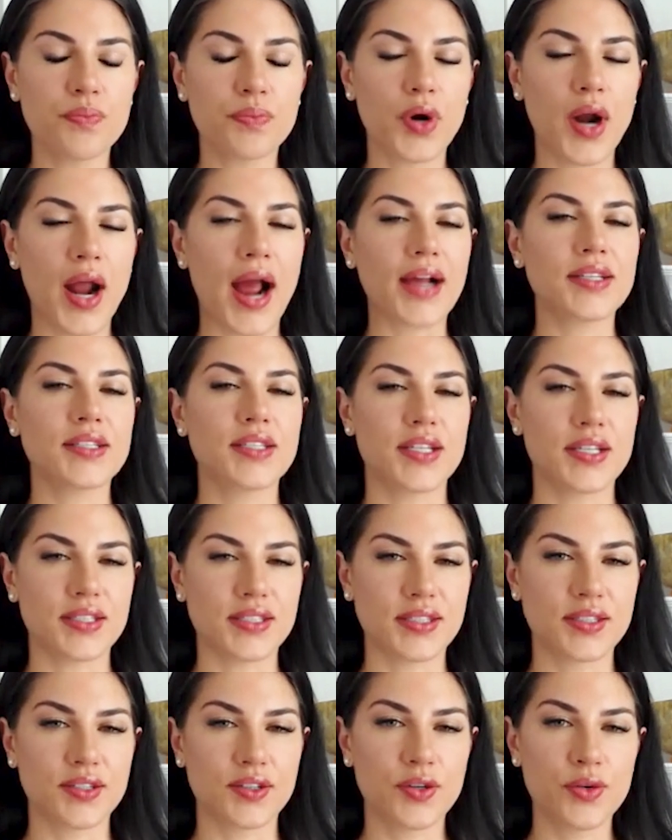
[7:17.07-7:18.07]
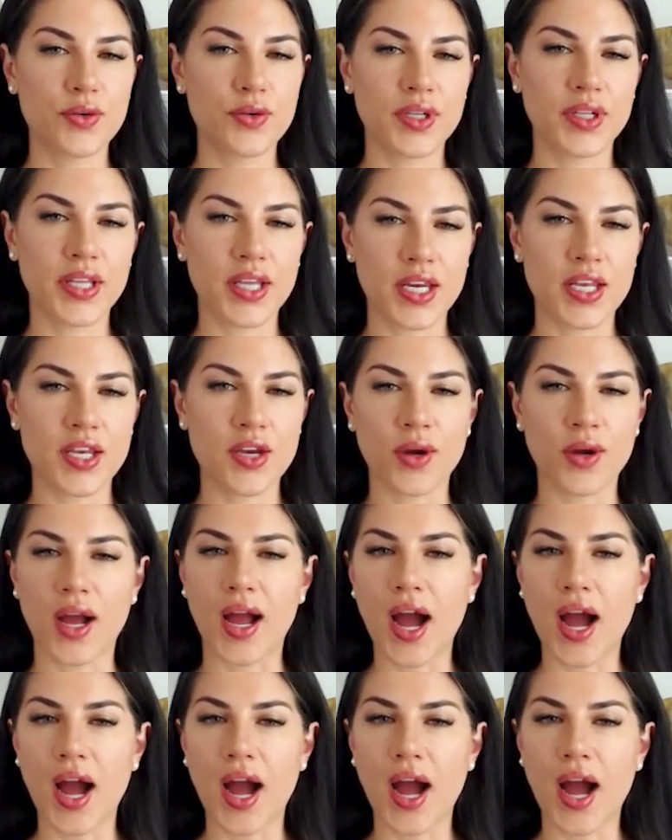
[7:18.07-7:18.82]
practice Kundalini yoga?